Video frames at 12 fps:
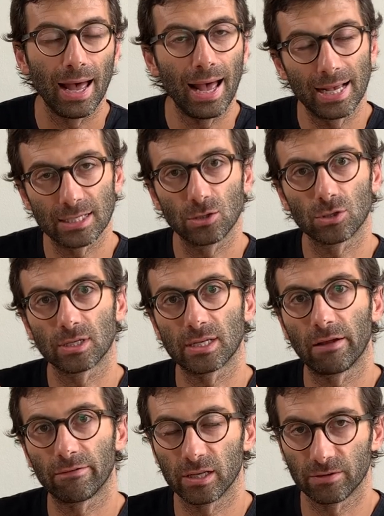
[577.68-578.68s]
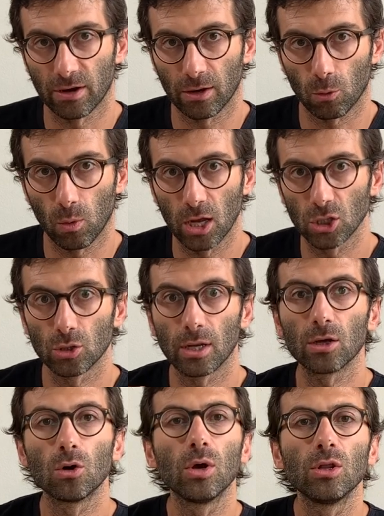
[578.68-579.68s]
Ask yourself this very question
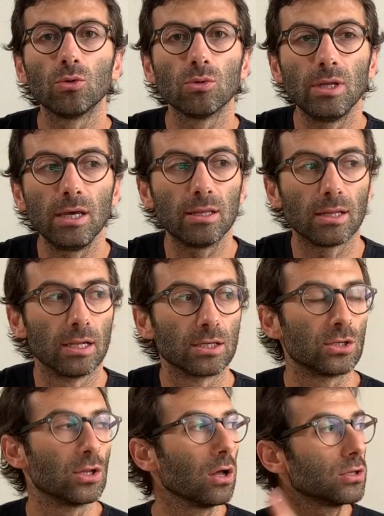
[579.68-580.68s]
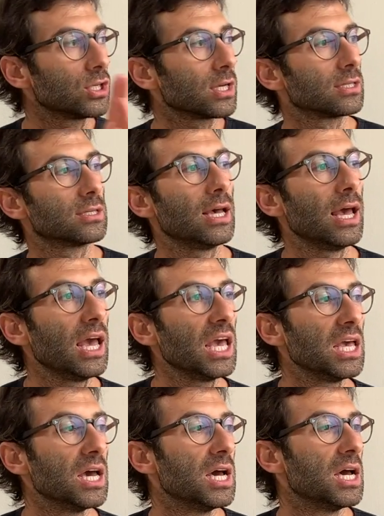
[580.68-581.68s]
and go into details. Don't just
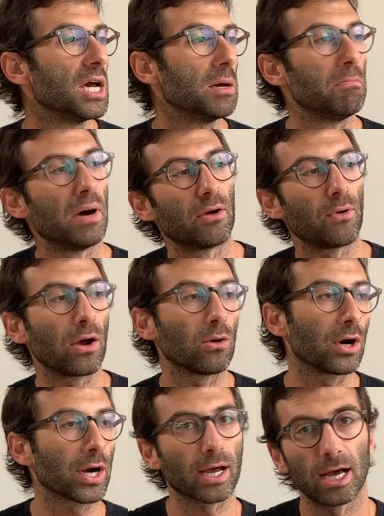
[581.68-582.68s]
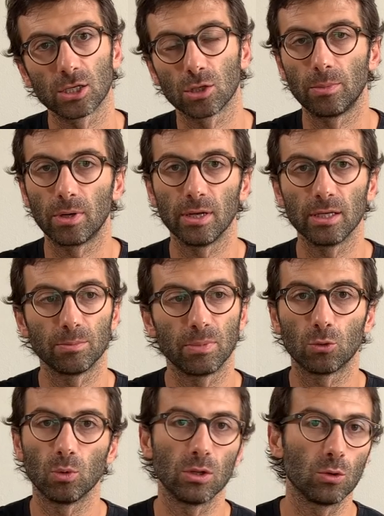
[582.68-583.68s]
say, my regular customer is
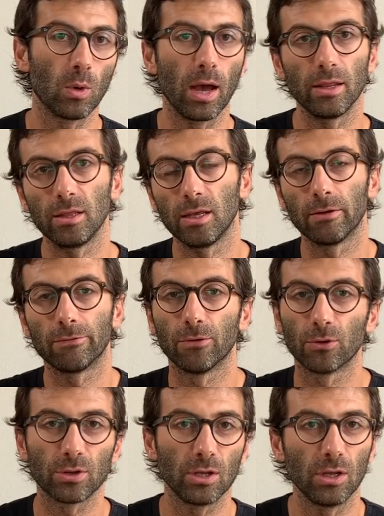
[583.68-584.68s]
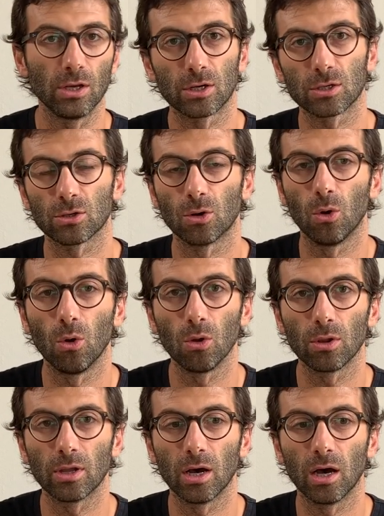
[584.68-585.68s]
between 20 and 40 years
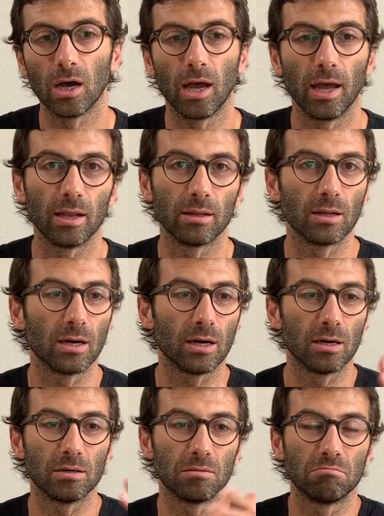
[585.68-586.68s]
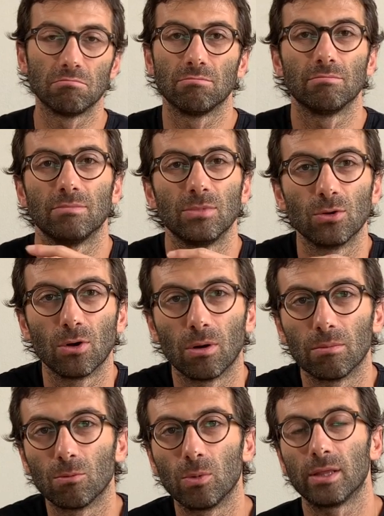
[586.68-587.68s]
old uh, and uh, um, you
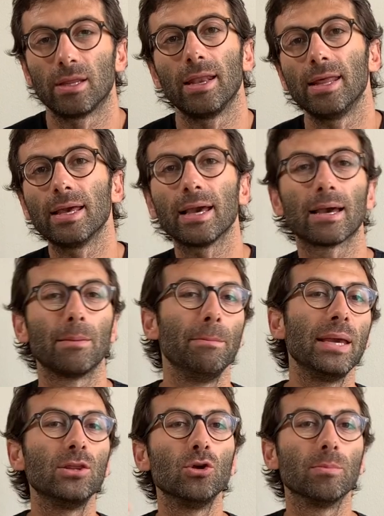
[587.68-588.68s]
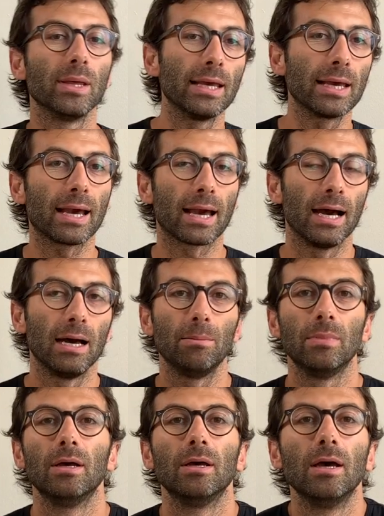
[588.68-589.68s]
know with an inc- medium income